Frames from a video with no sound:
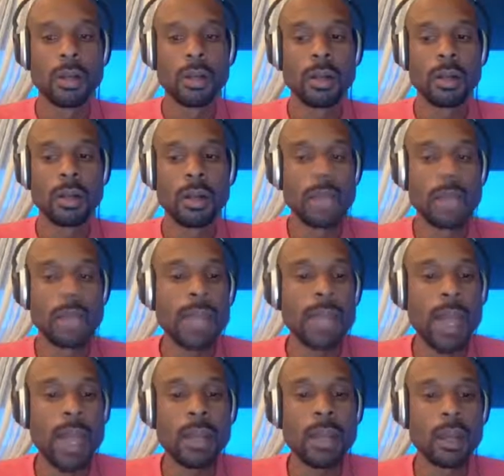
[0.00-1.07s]
That's
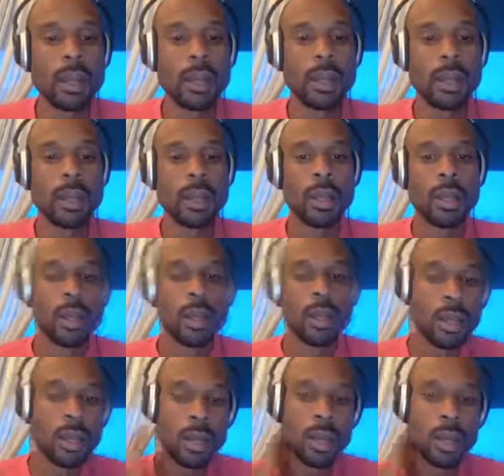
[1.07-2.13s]
it.
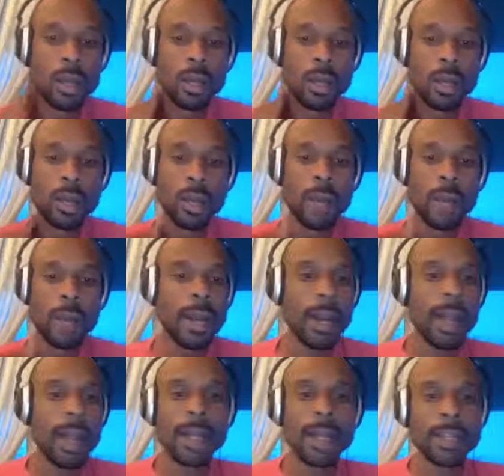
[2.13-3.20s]
I mean, it ain't
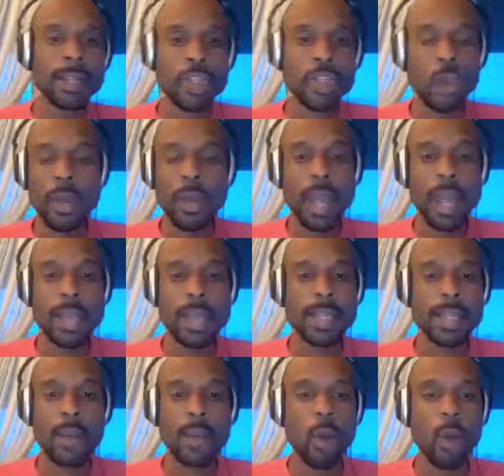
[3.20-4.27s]
like this tour he had us like
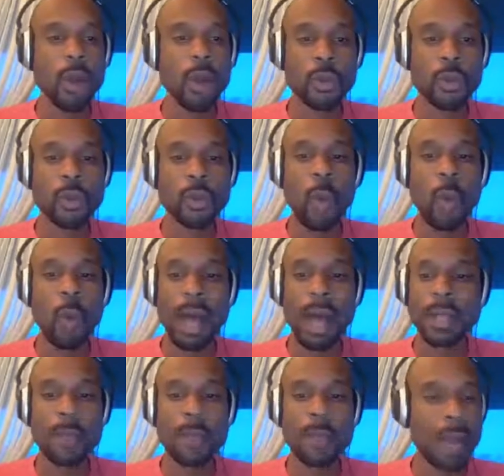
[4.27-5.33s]
walking through no winding
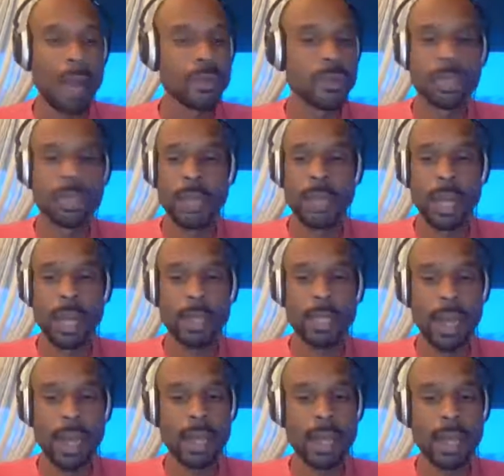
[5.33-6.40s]
mountains or nothing like that.